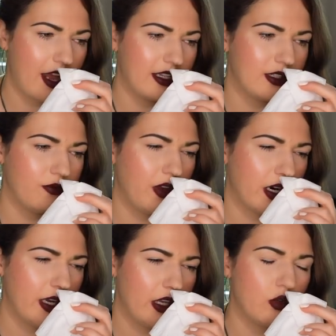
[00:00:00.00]
And it's
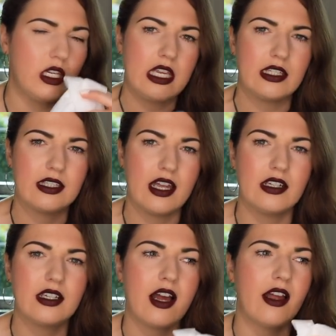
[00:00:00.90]
very unique scent.